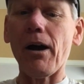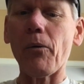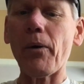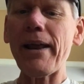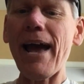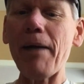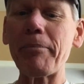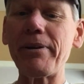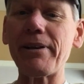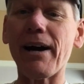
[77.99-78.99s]
What
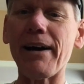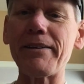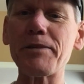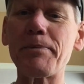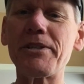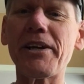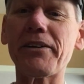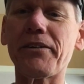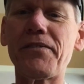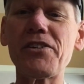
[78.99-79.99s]
happened on this
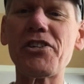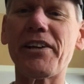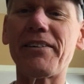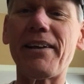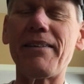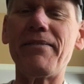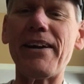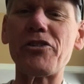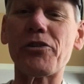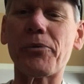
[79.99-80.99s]
particular fishing
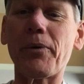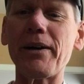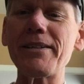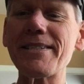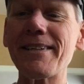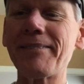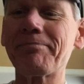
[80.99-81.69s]
adventure was